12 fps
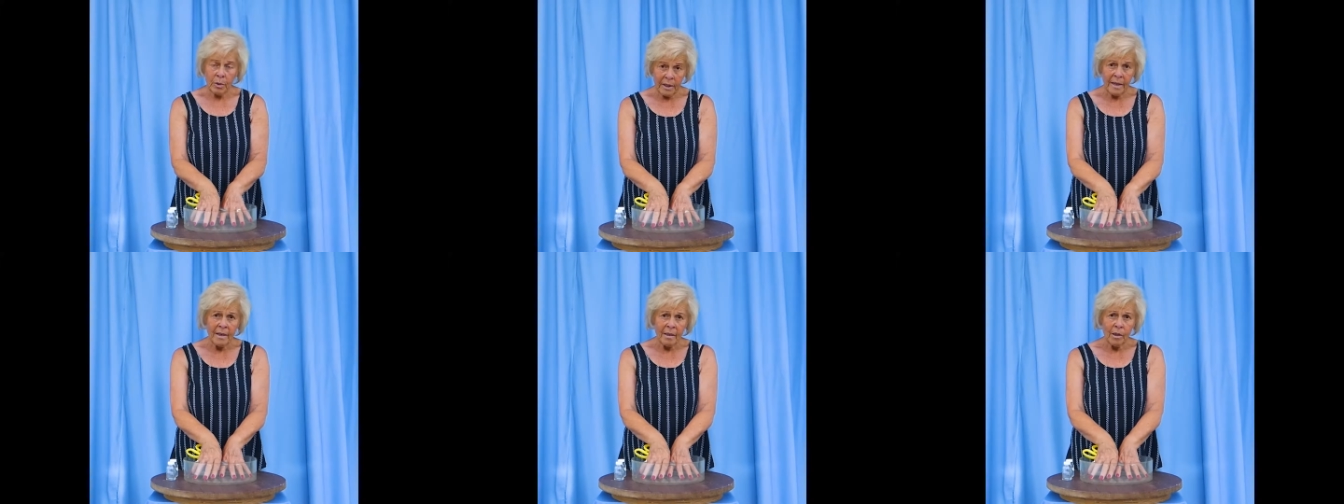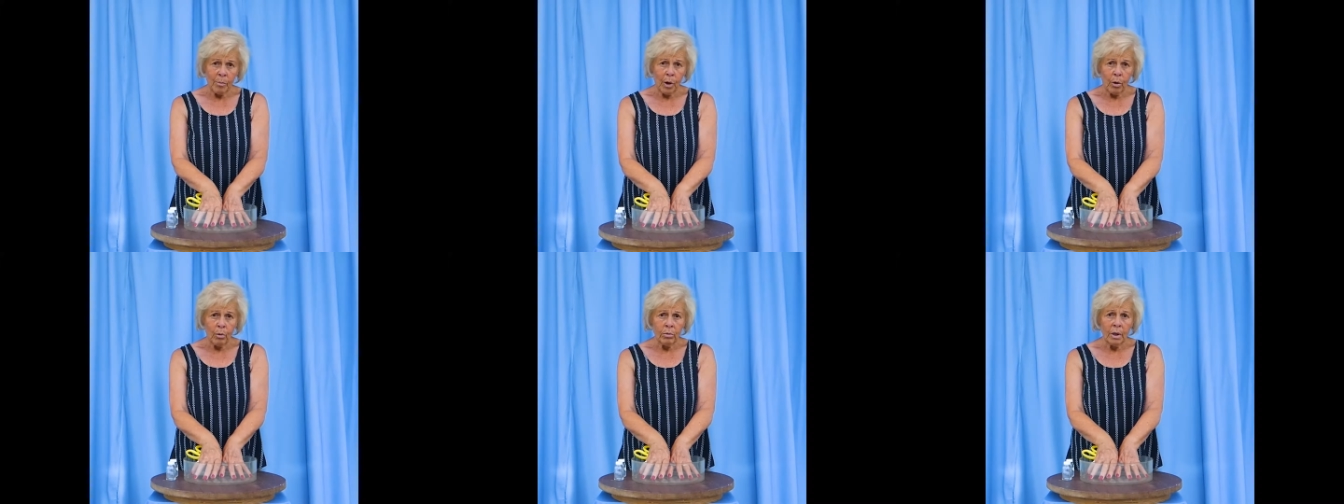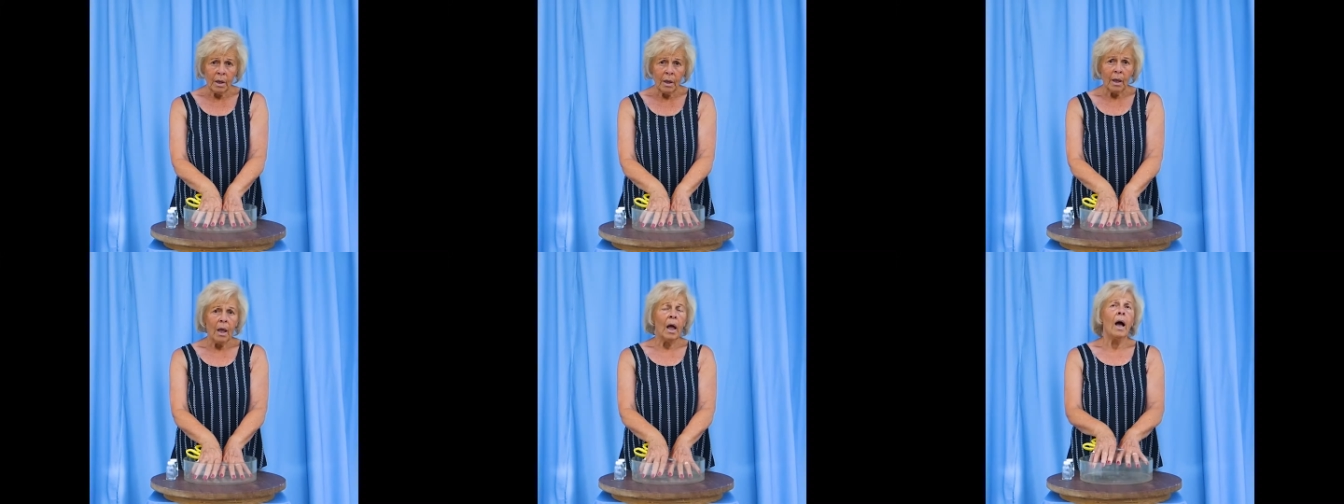within the bowl,
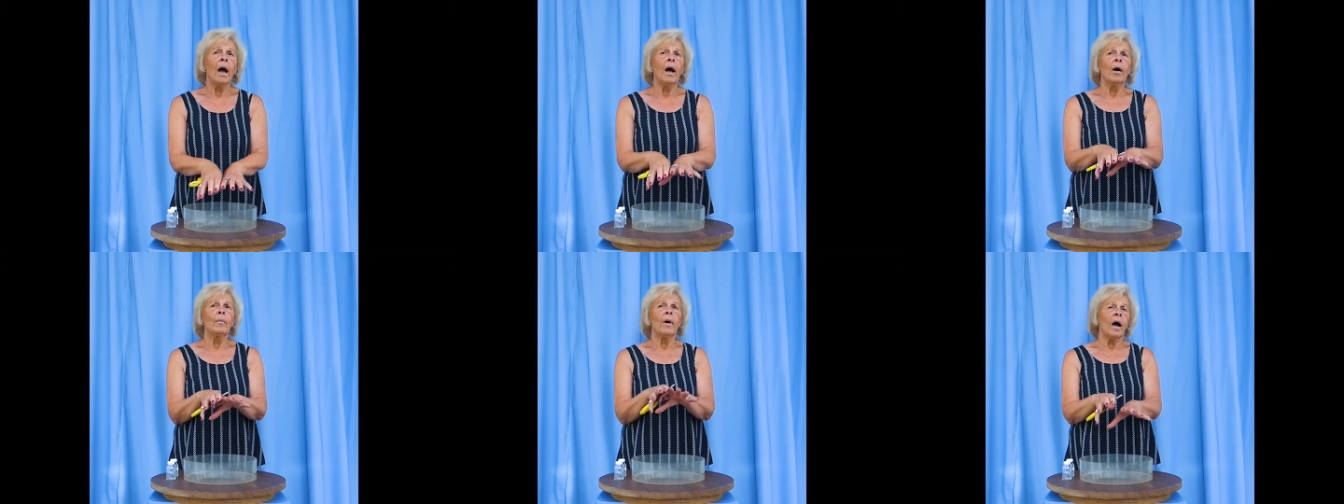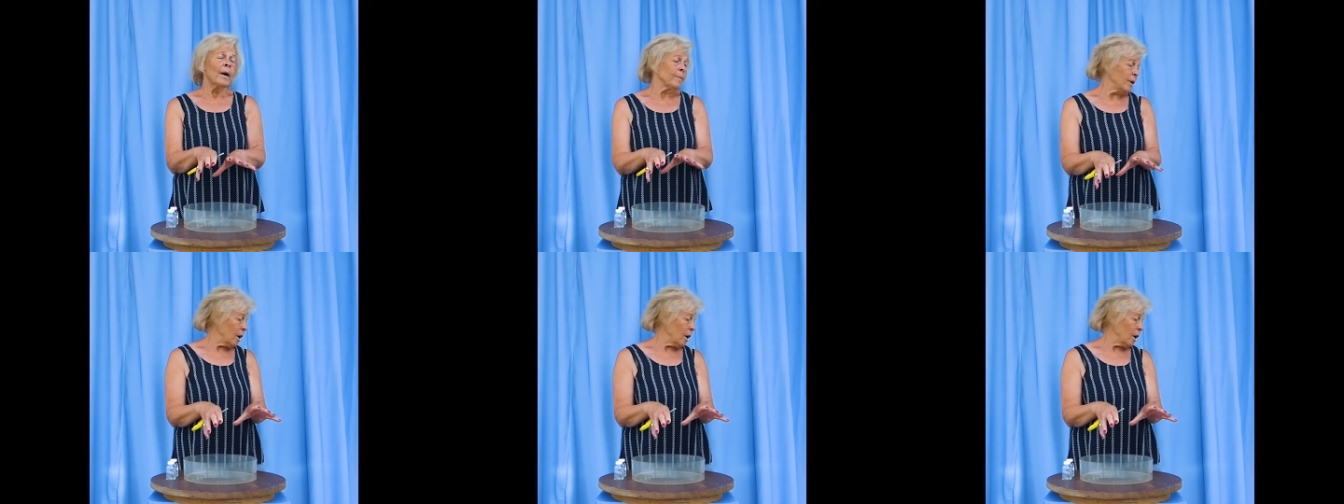I'm